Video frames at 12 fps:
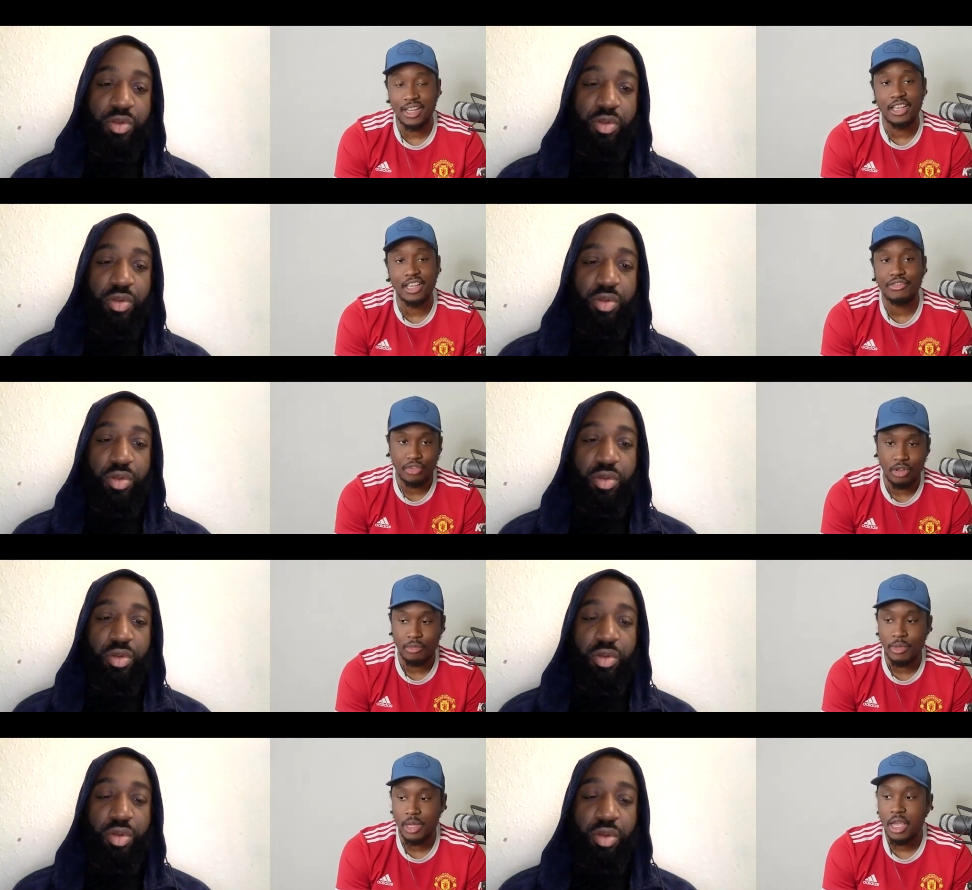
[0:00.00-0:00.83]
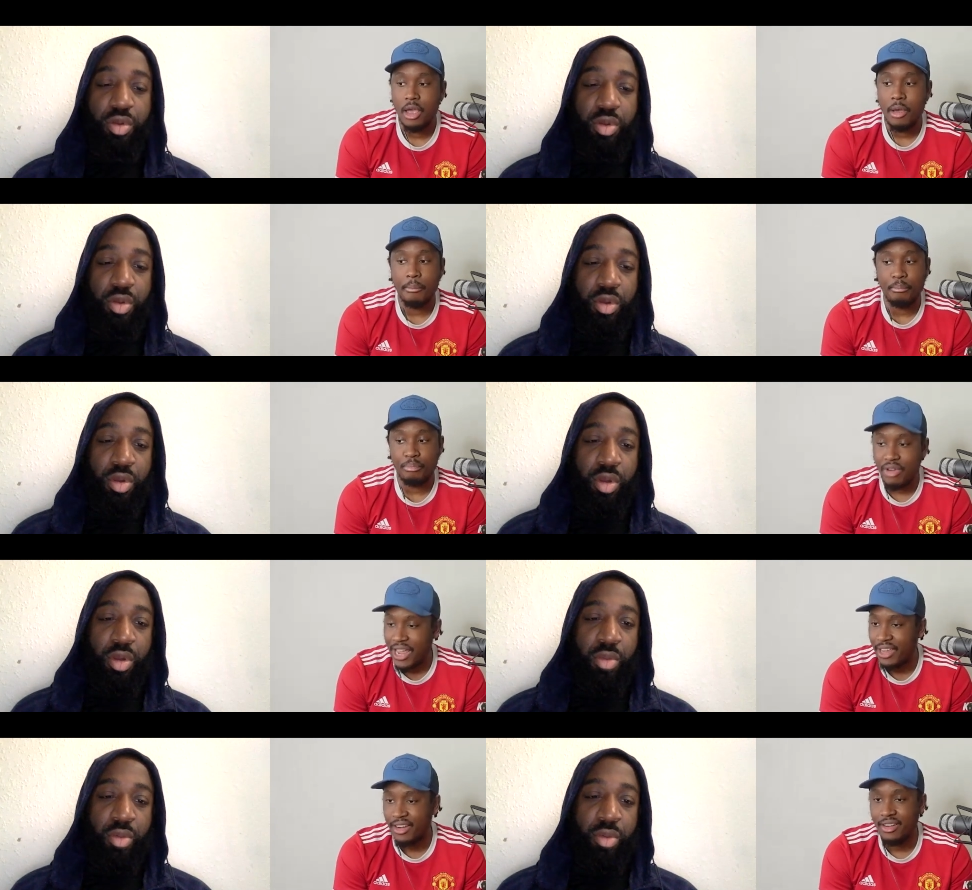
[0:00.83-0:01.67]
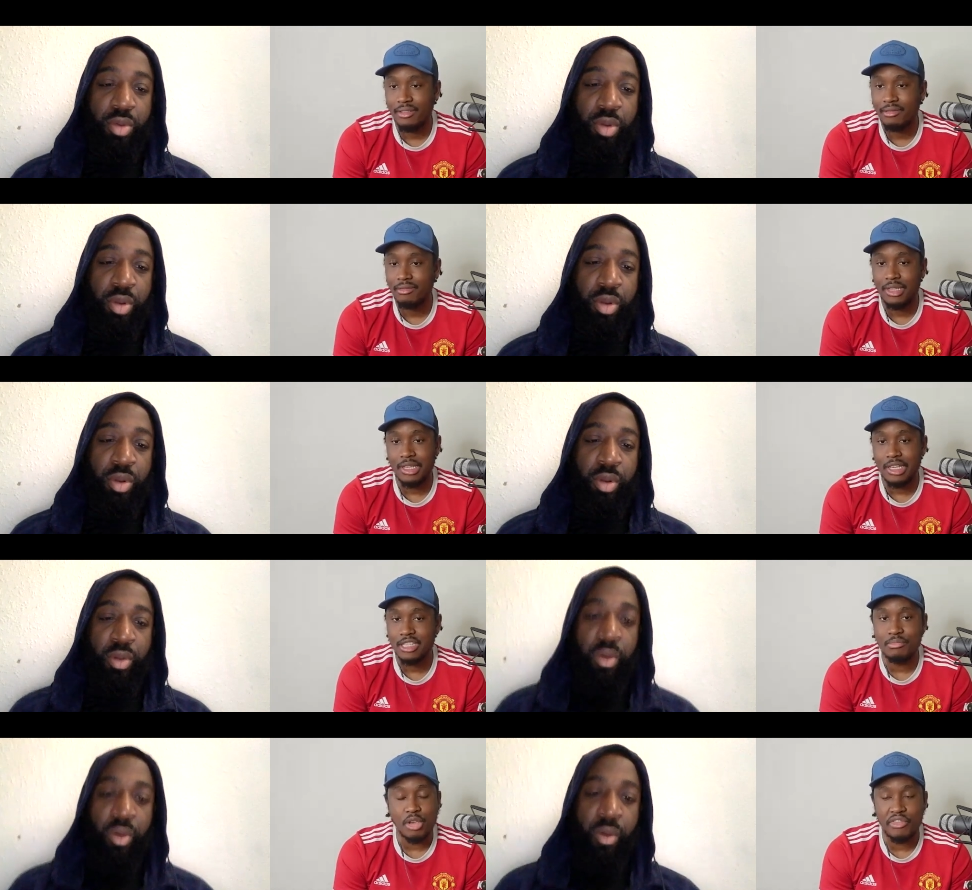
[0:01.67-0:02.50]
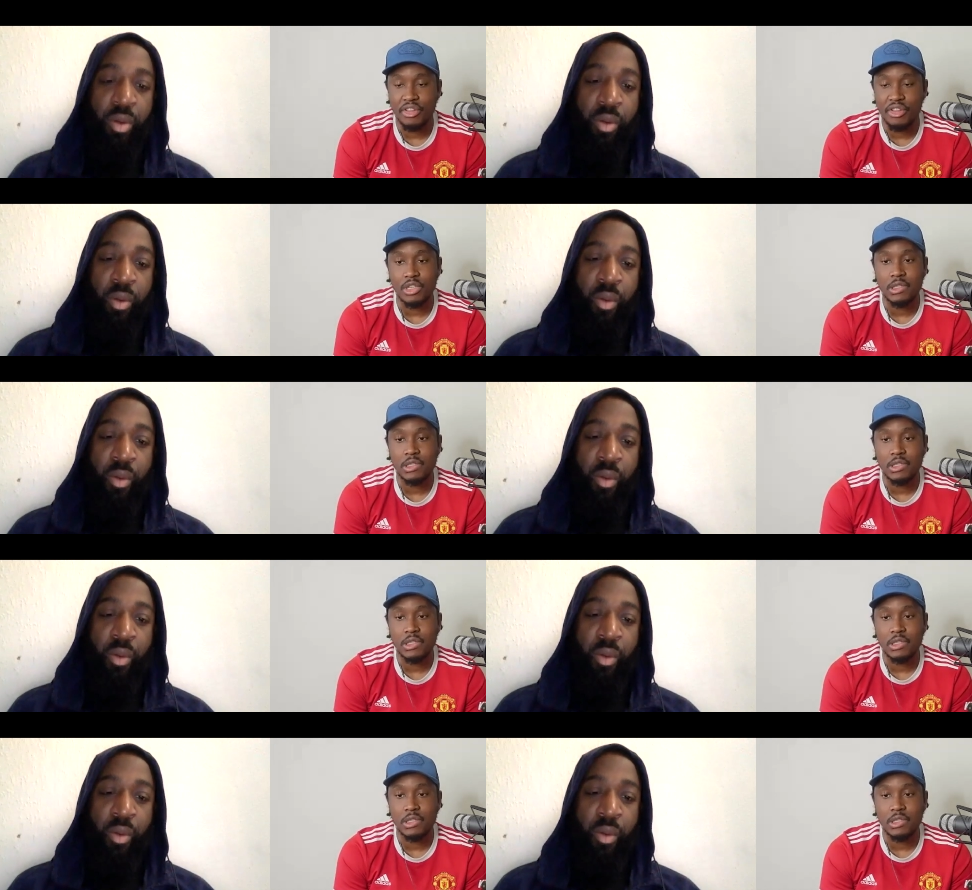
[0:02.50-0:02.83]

Speaker 1: against Fulham, Brighton is moving to us.